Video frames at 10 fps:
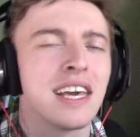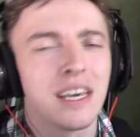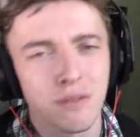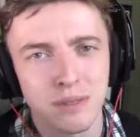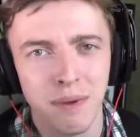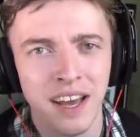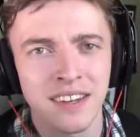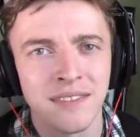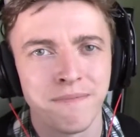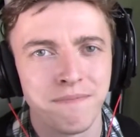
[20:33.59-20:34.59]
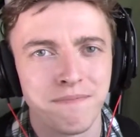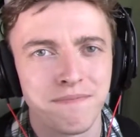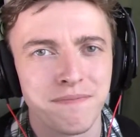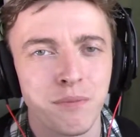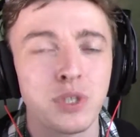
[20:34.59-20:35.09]
It was bad.
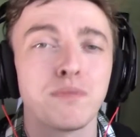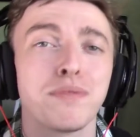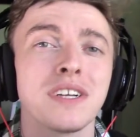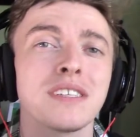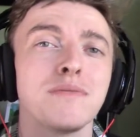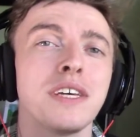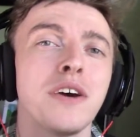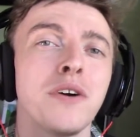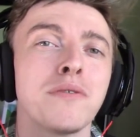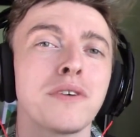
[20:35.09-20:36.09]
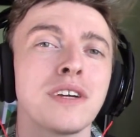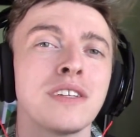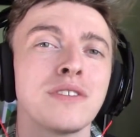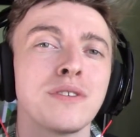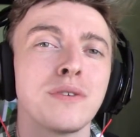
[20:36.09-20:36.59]
Which brings me over
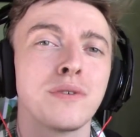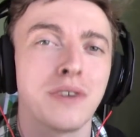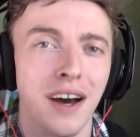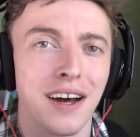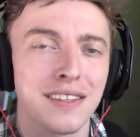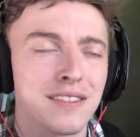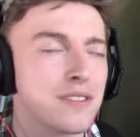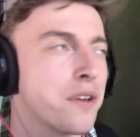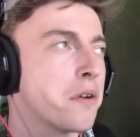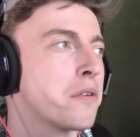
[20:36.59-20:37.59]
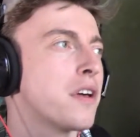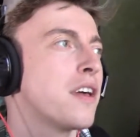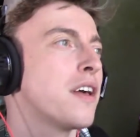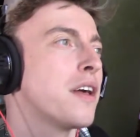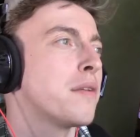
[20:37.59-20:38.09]
into cons. So,
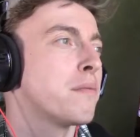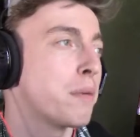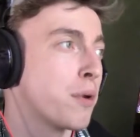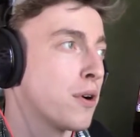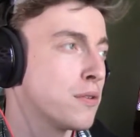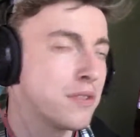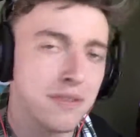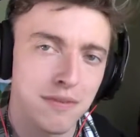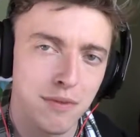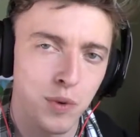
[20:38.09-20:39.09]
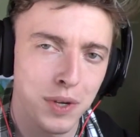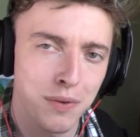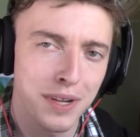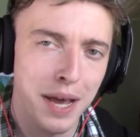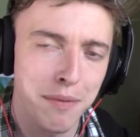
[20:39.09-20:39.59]
my pros, quick
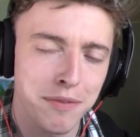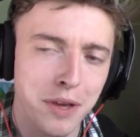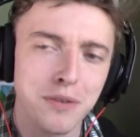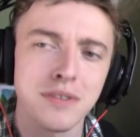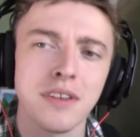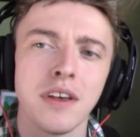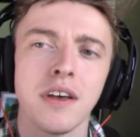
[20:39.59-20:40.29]
recap of those.